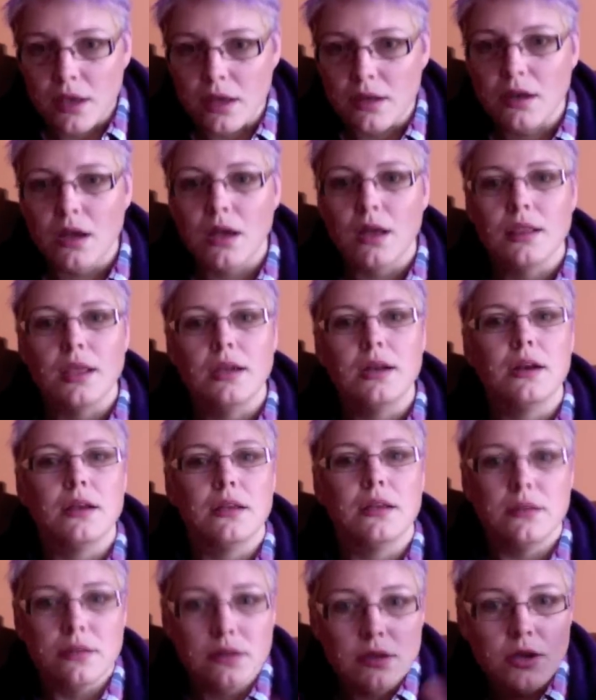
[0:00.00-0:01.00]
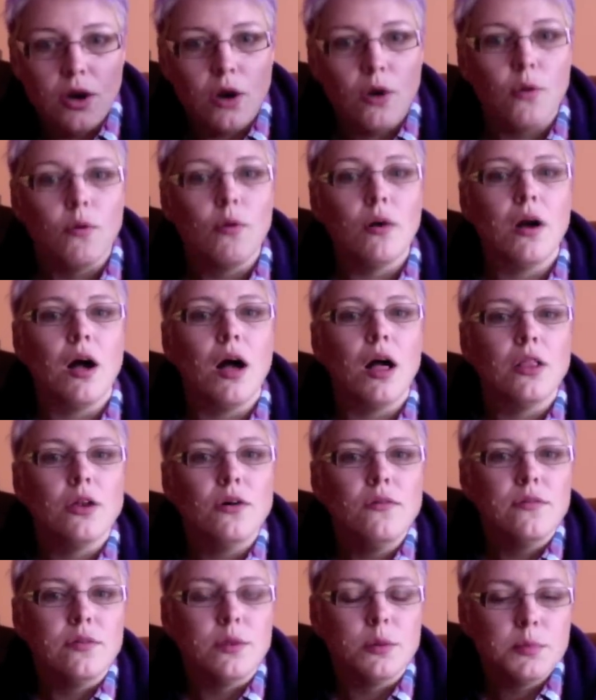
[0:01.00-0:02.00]
and not let it go all
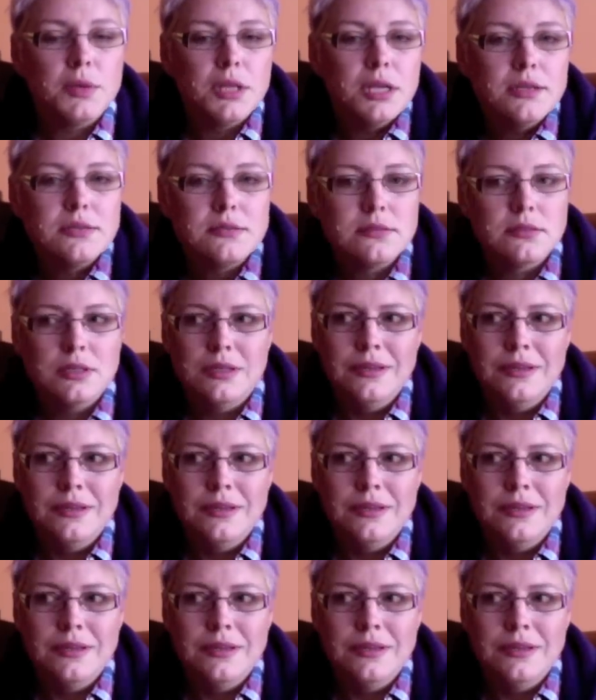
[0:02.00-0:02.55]
over the place.